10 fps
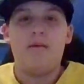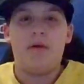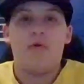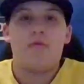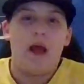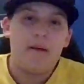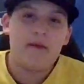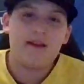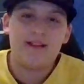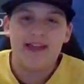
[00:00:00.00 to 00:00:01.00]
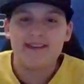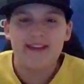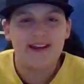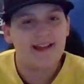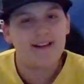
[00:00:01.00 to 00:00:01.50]
But Robbie
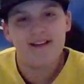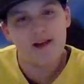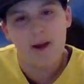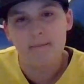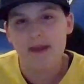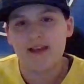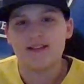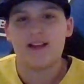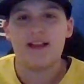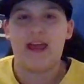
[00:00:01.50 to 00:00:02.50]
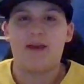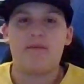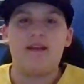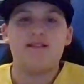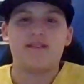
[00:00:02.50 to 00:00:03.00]
Glendinning, amazing
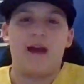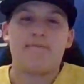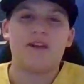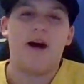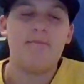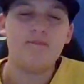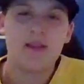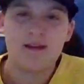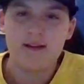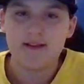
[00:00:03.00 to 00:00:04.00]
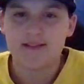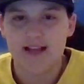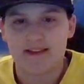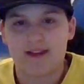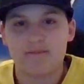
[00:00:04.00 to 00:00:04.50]
name, he stepped up,
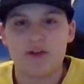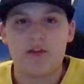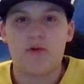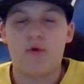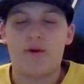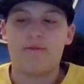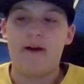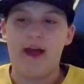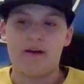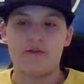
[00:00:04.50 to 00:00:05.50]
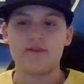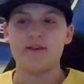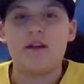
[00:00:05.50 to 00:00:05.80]
sent them to the quarterfinals.